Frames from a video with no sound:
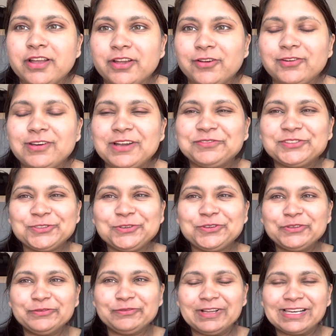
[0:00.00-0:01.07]
Good
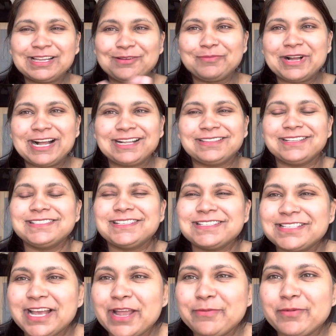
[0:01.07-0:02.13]
afternoon, welcome back. This is
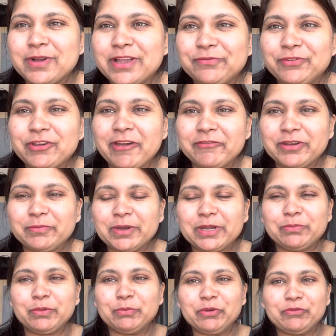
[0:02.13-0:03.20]
Saima. If you haven't
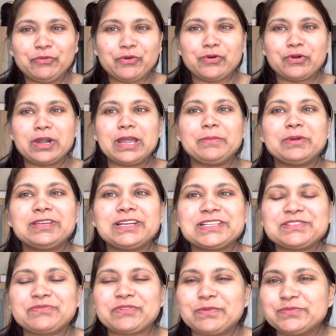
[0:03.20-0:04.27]
met me before, I'm a
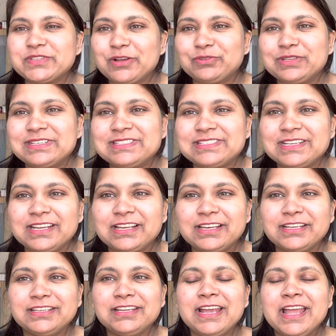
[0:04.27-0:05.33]
nurse from Southeast
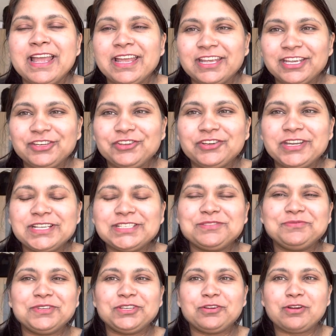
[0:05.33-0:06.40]
England. In today's
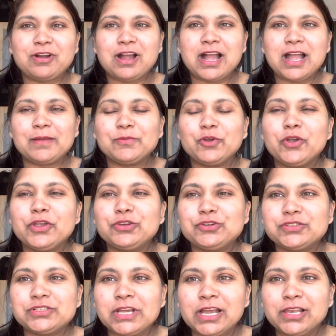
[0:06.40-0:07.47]
video, I'm going
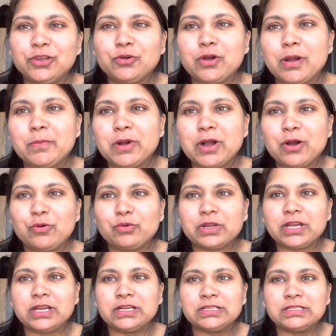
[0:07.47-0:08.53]
to tell you about
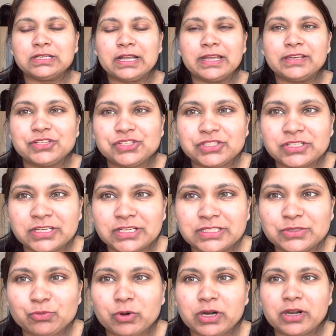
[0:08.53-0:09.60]

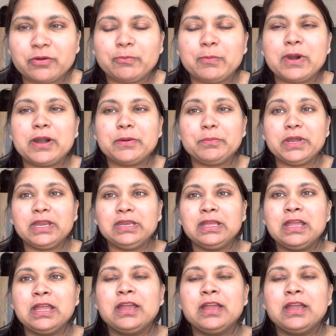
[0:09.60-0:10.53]
NHS work permit.